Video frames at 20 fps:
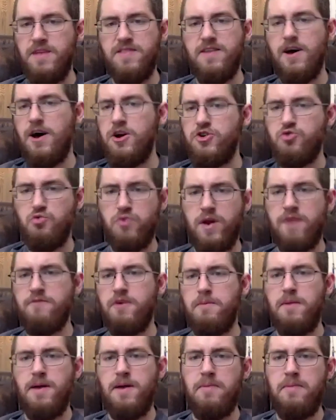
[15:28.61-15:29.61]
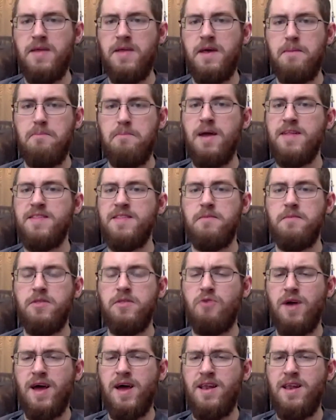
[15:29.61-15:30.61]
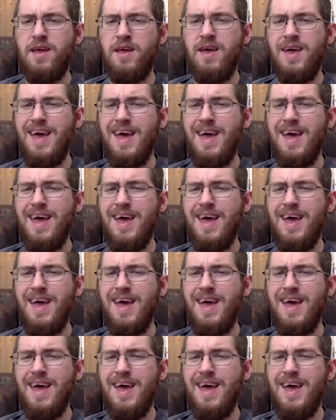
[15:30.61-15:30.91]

the touch, whatever it may be that makes him a threat.